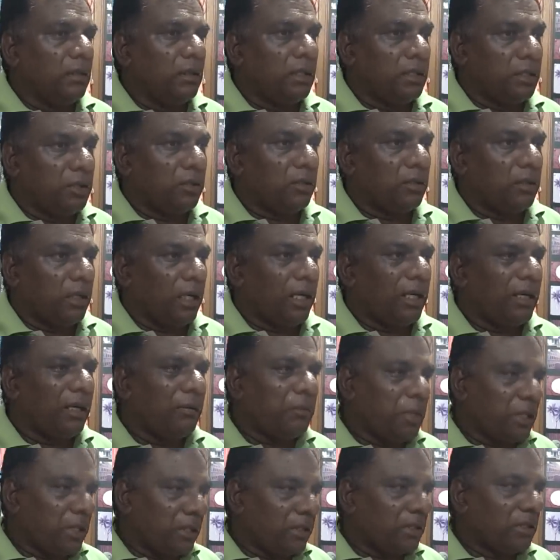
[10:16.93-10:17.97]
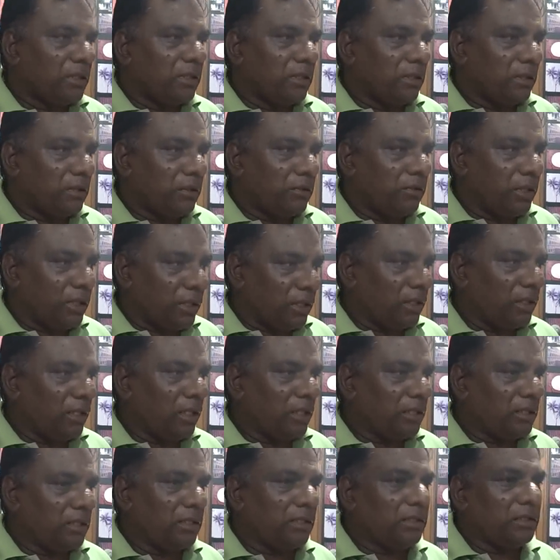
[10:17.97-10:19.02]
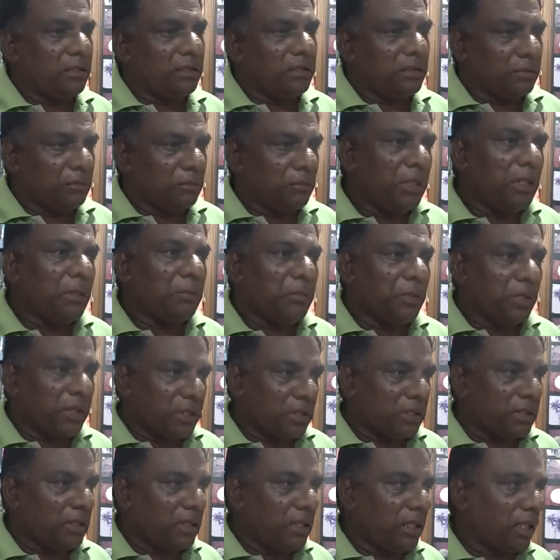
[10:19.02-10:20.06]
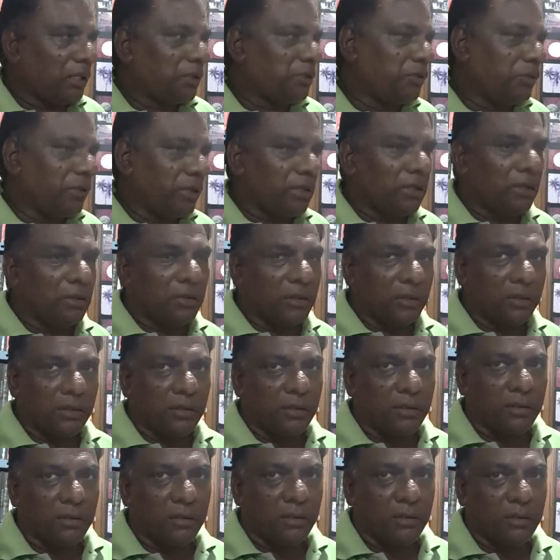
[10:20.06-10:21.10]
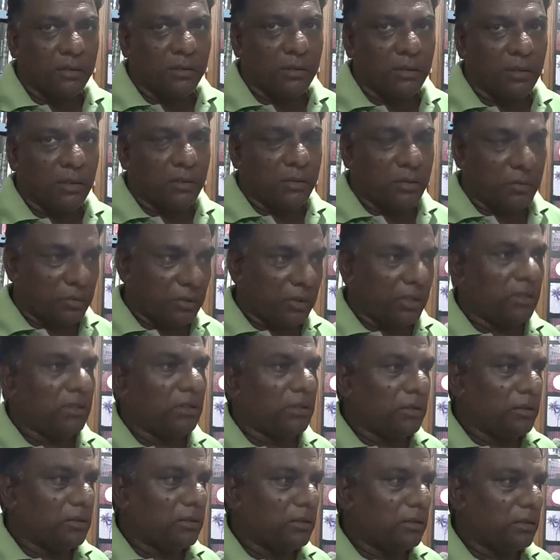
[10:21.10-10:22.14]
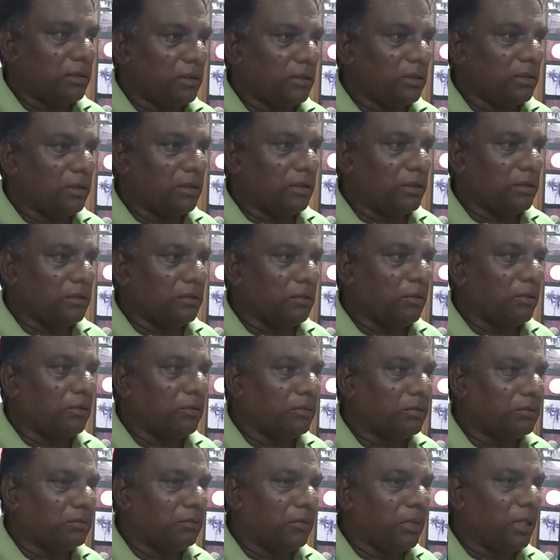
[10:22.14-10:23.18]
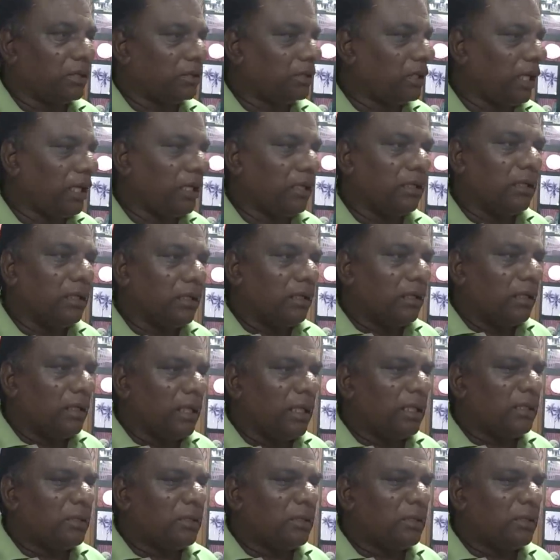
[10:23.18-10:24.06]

It's not, and I mean, really, it's easier. Me personally, I used to read a lot. Now you just don't have time.